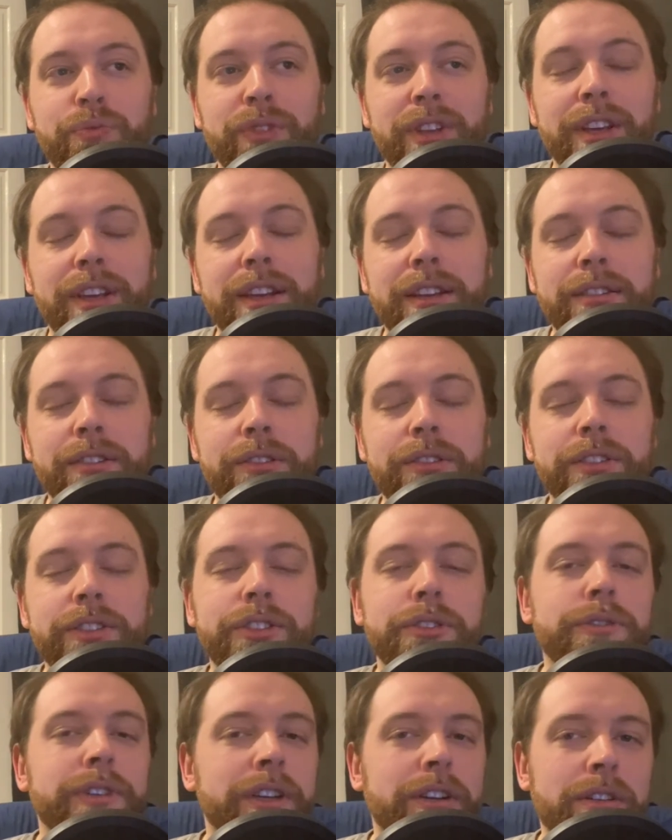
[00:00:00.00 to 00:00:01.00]
in order to
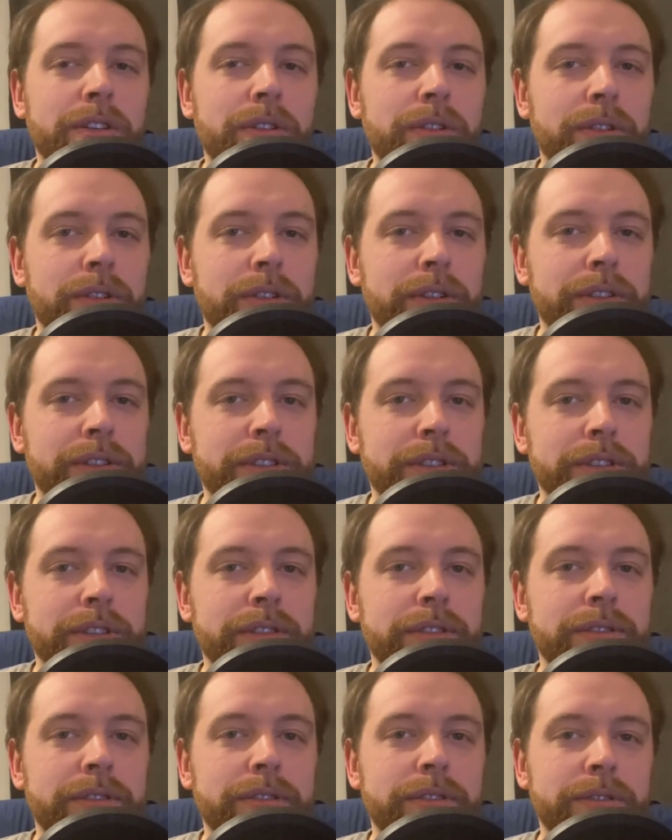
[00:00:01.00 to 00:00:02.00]
record
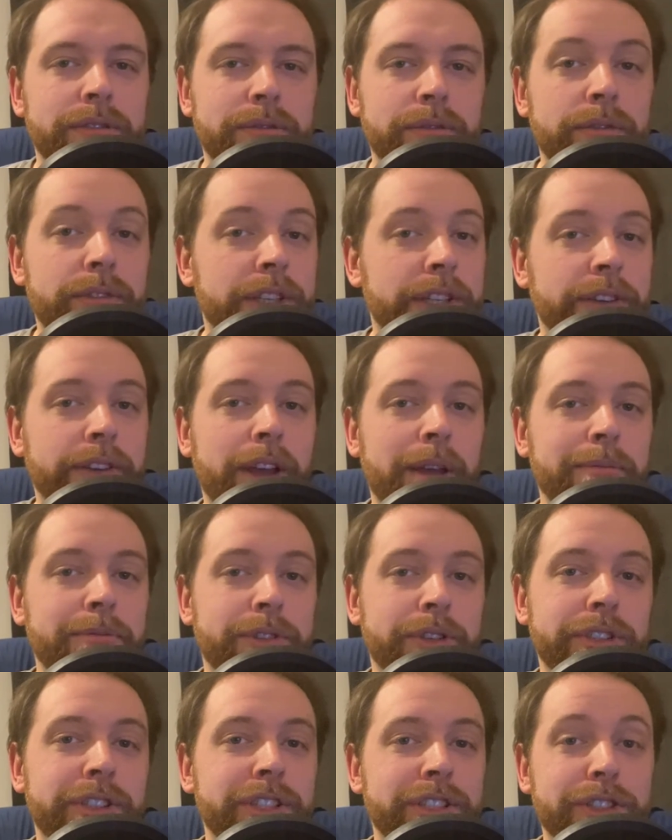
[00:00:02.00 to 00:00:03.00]
video game
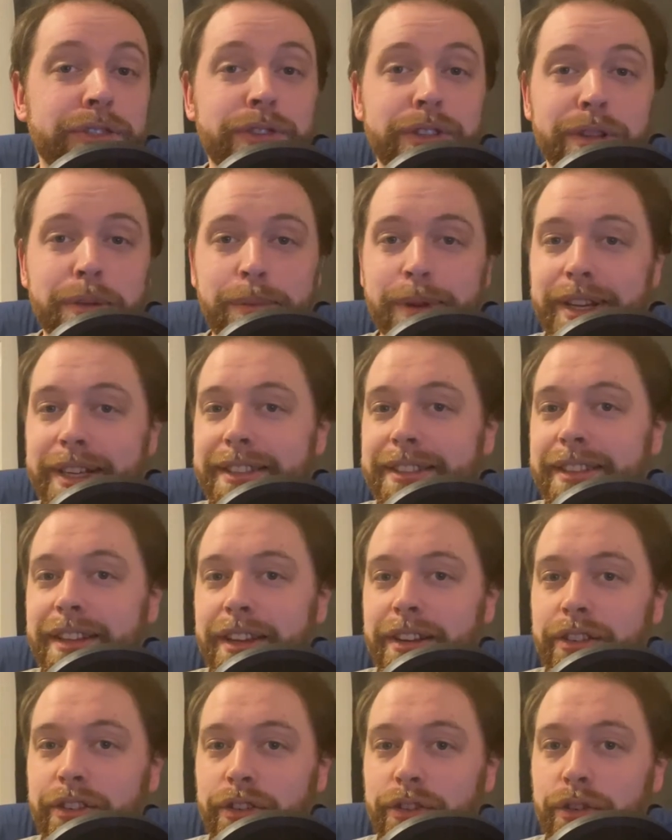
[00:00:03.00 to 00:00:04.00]
footage from the
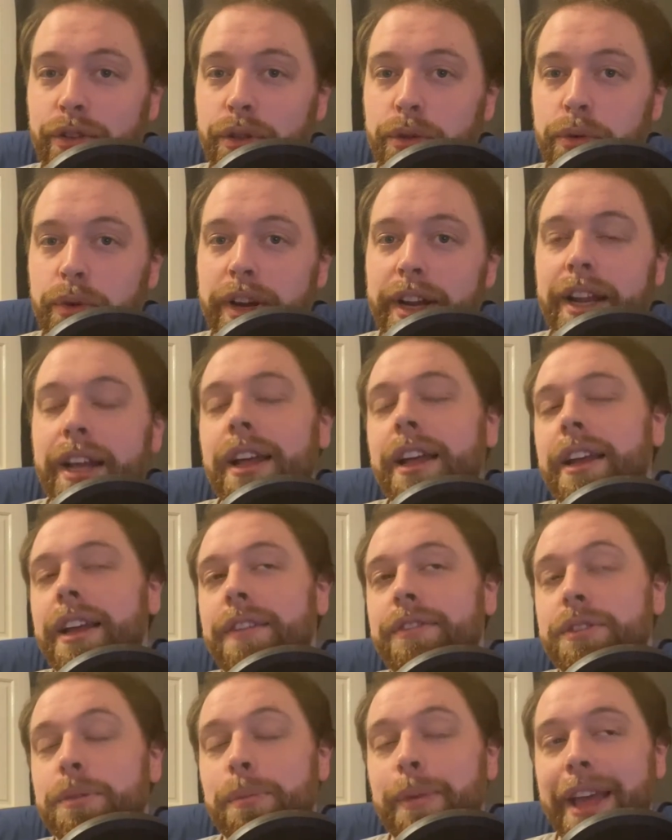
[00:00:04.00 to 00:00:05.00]
PlayStation 3, I have
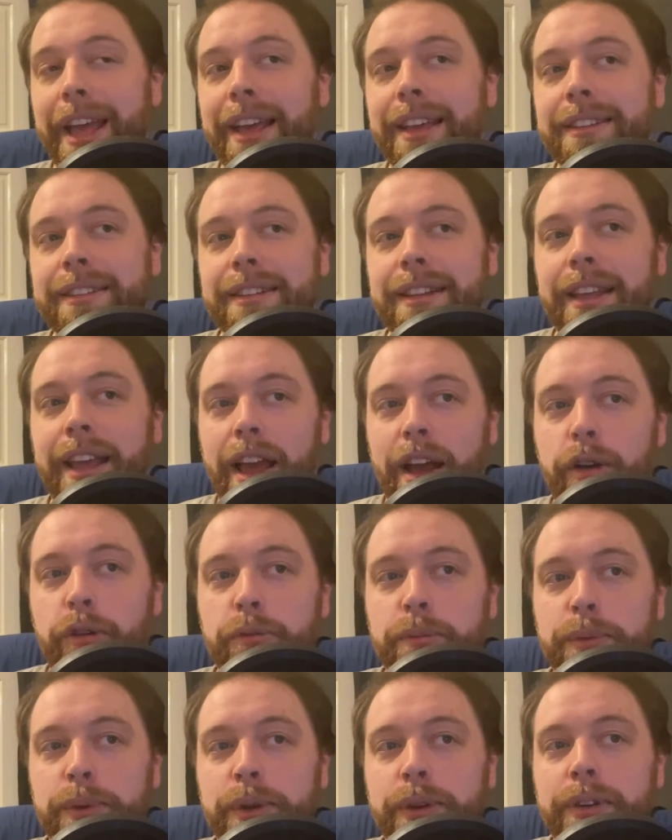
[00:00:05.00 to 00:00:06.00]
to pass the
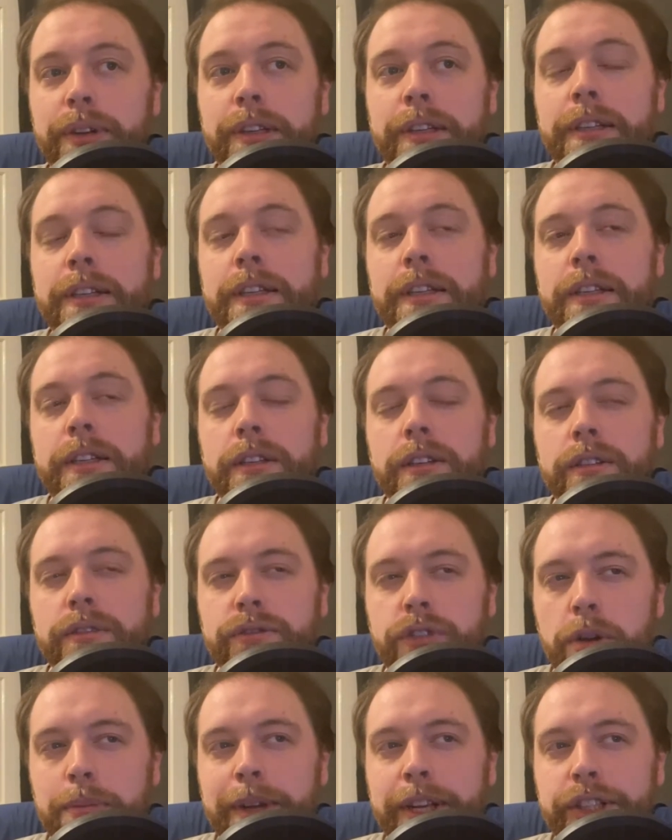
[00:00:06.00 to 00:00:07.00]
output
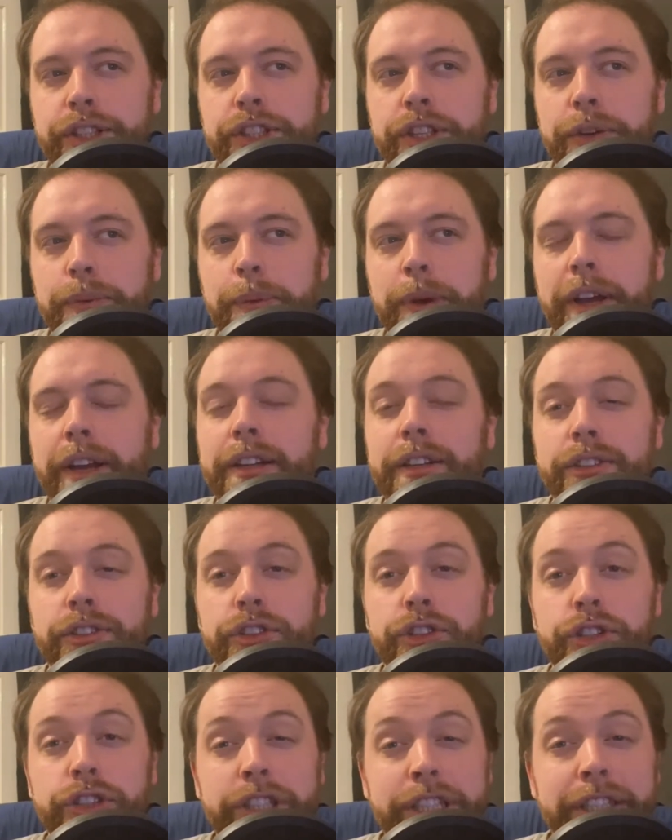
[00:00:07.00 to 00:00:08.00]
from HDMI
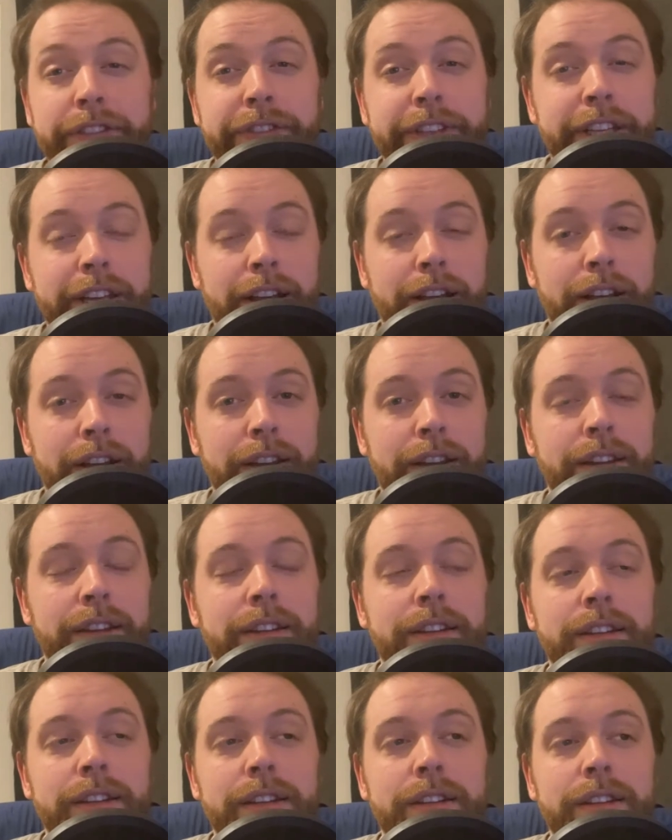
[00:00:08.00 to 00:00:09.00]
to DVI
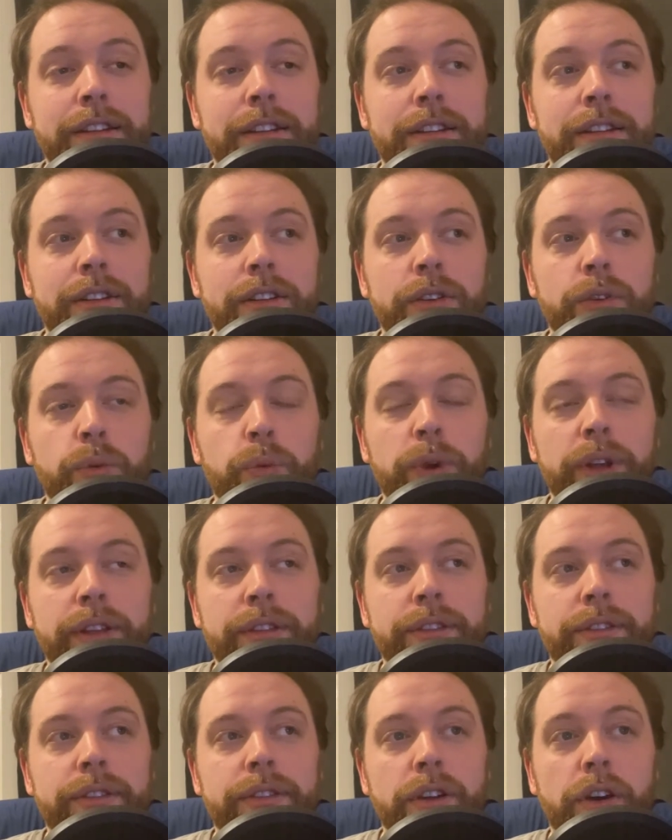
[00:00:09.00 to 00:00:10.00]

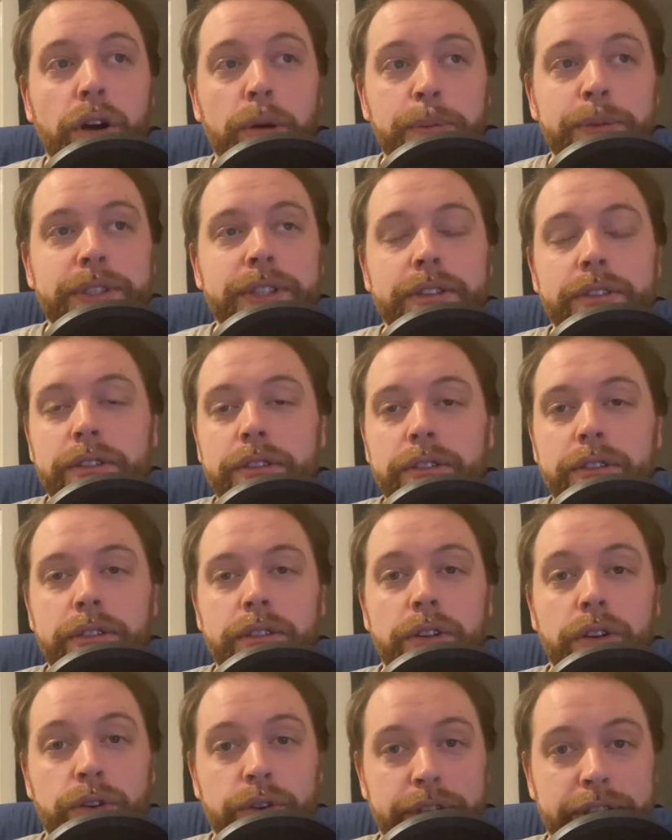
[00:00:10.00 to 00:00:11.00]
with optical
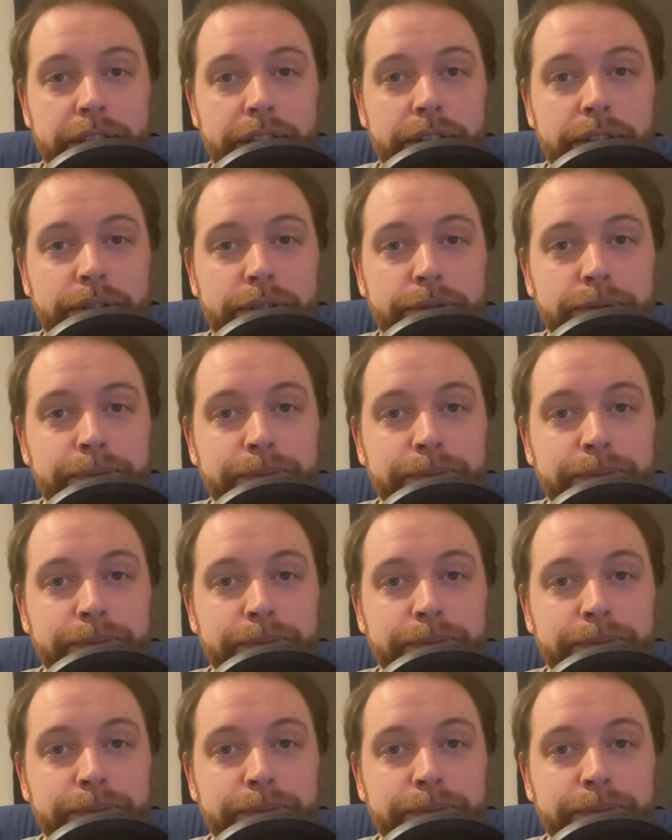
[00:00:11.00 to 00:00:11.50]
audio,